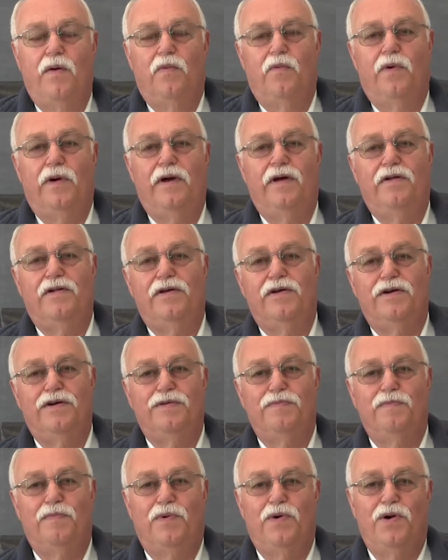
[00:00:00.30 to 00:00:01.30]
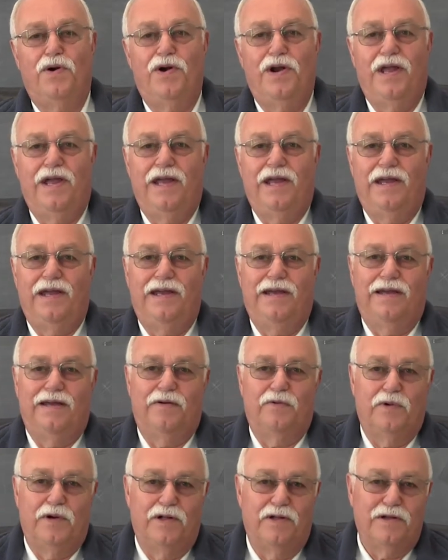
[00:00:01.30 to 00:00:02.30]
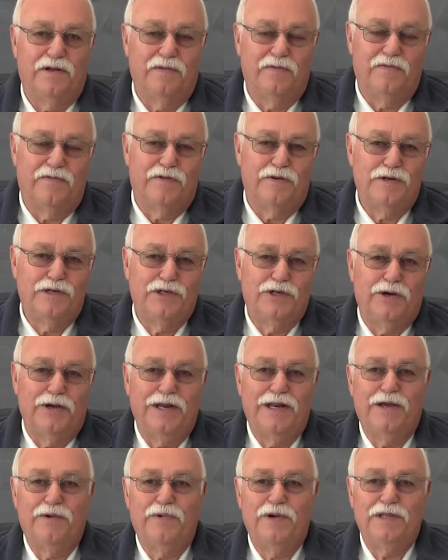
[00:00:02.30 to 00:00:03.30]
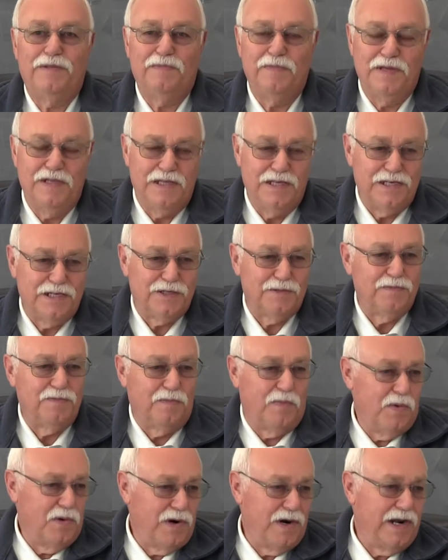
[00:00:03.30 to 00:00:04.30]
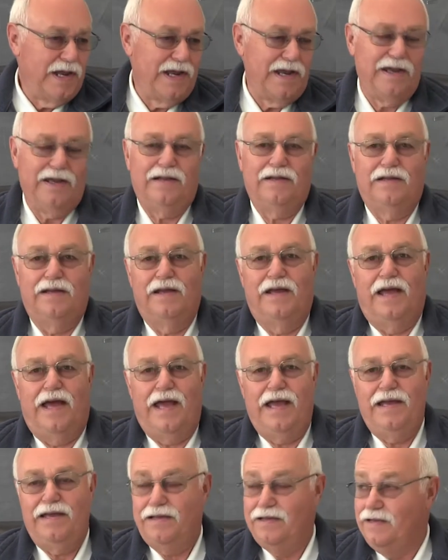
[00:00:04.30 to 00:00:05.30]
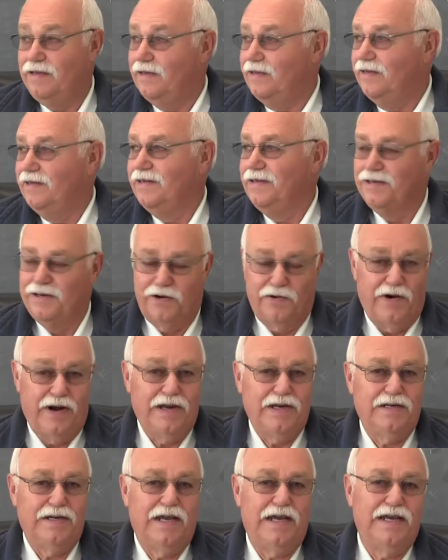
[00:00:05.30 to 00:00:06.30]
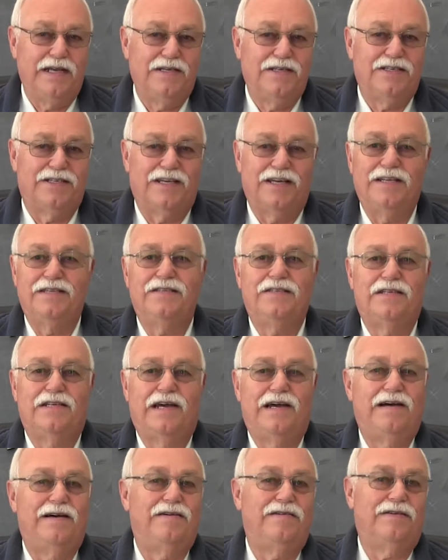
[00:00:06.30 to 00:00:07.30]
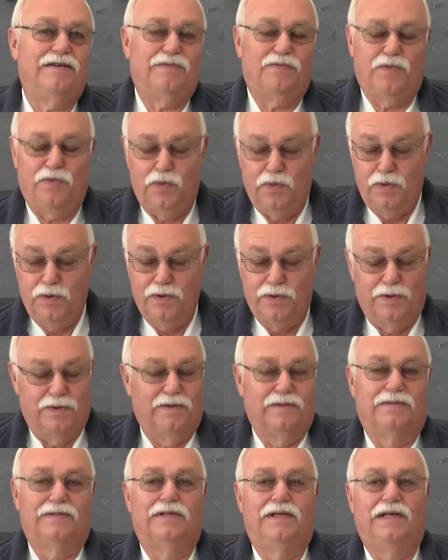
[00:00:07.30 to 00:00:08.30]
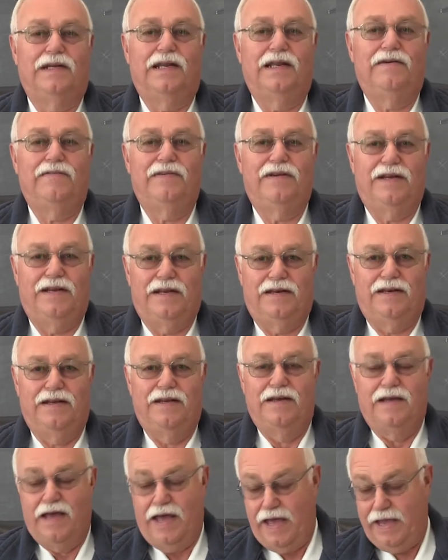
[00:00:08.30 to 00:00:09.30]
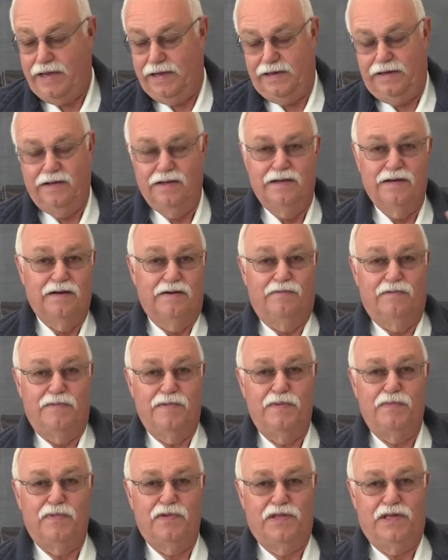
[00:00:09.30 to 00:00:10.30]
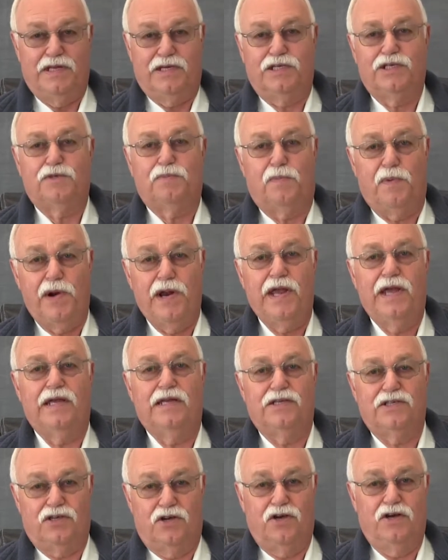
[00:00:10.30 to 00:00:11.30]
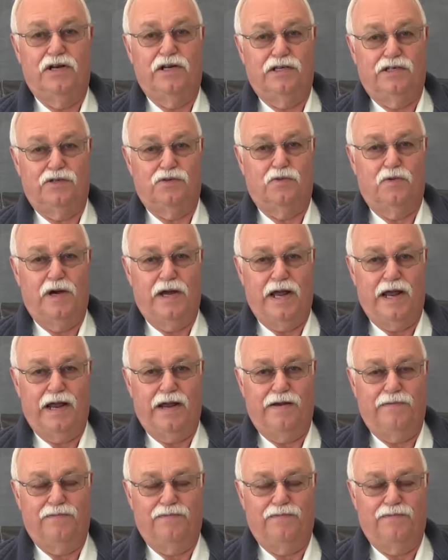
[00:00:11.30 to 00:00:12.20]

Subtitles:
Well, good morning. Welcome for joining with me this morning. Hey, great day, sun's out. Whew, loving it. Hey, remember this, spring is on its way.